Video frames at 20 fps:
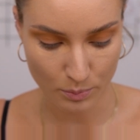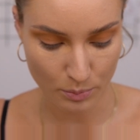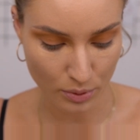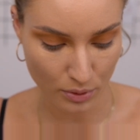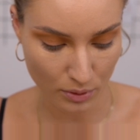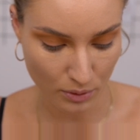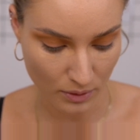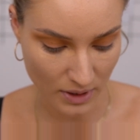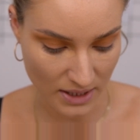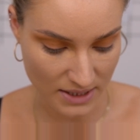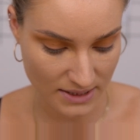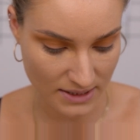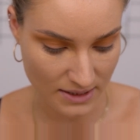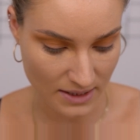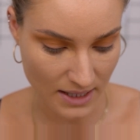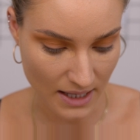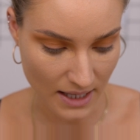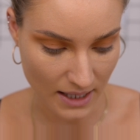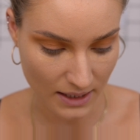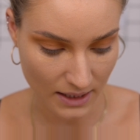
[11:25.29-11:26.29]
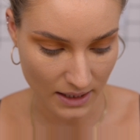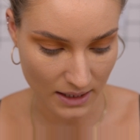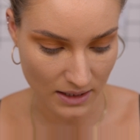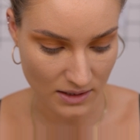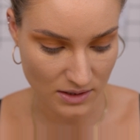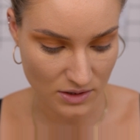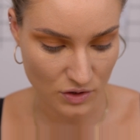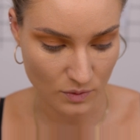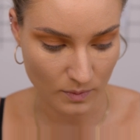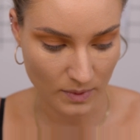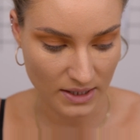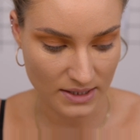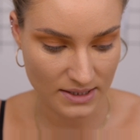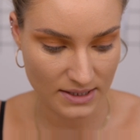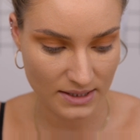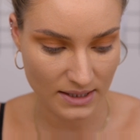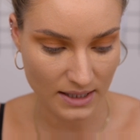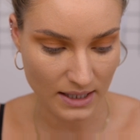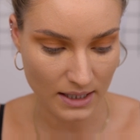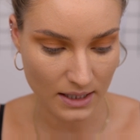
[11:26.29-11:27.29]
press that into my
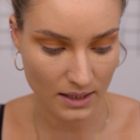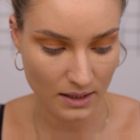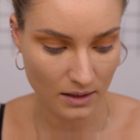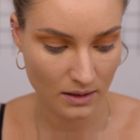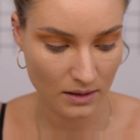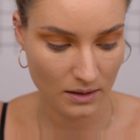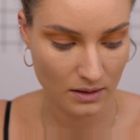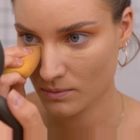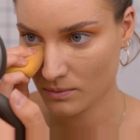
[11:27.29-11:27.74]
skin.